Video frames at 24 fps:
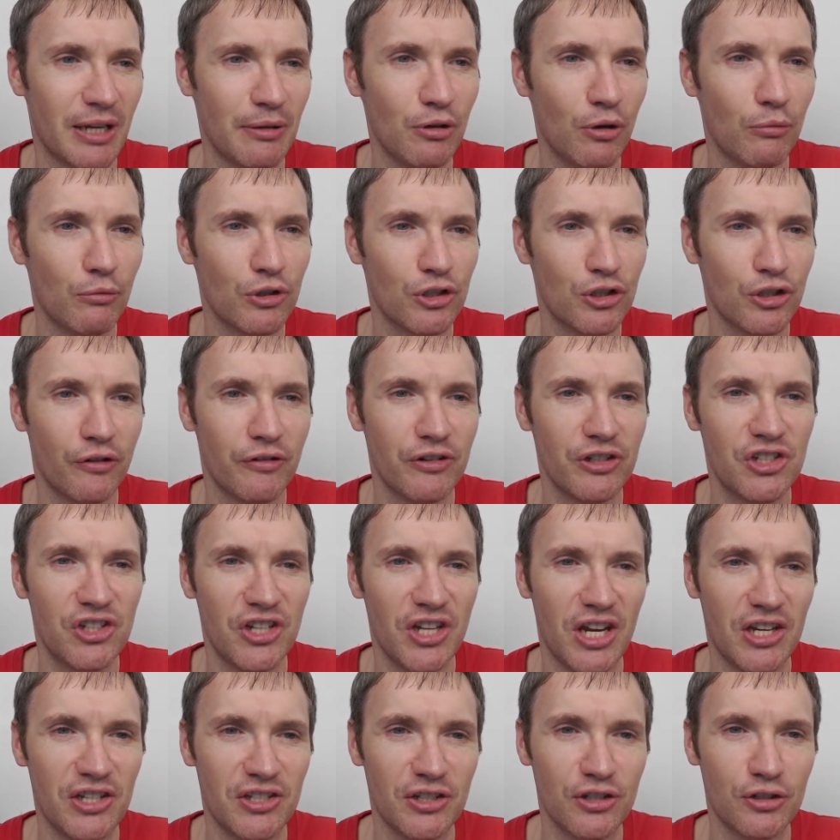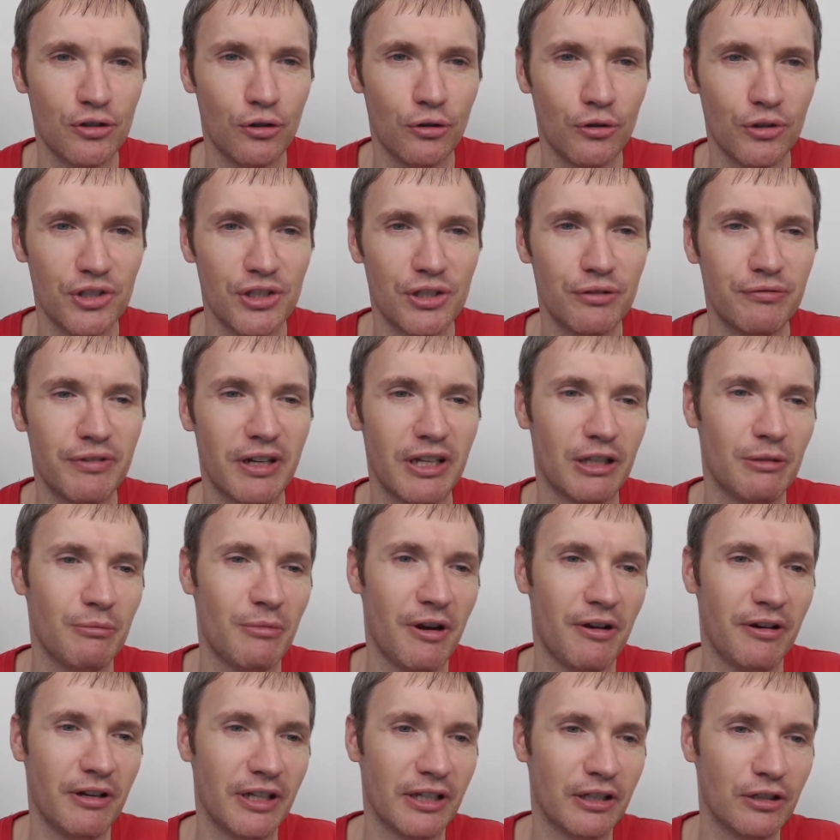Not much orange taste at all. Still regular
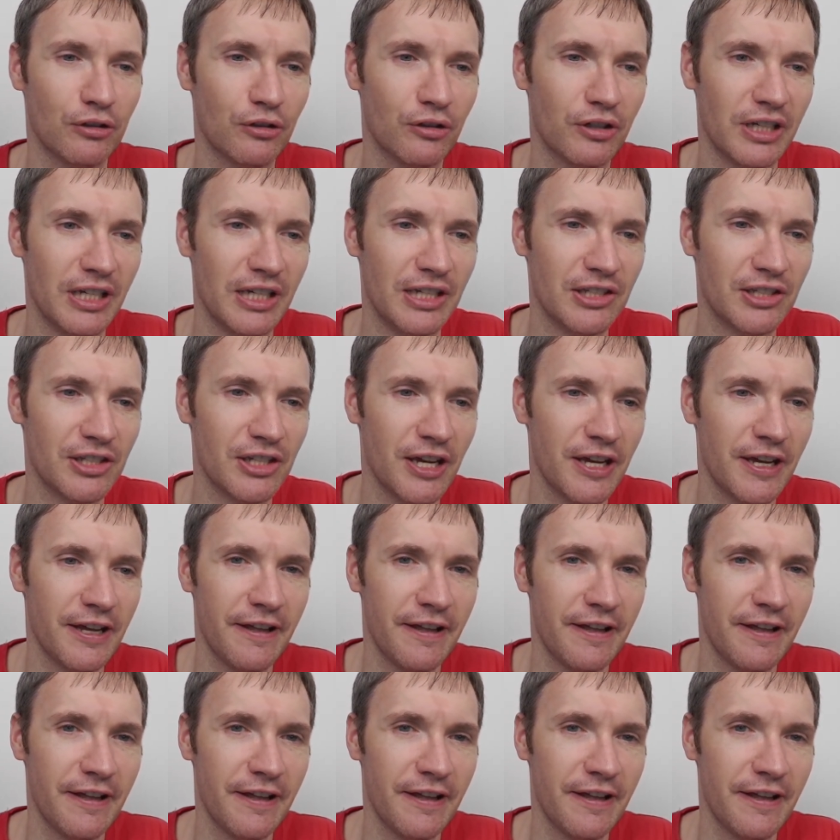Maryland cookies.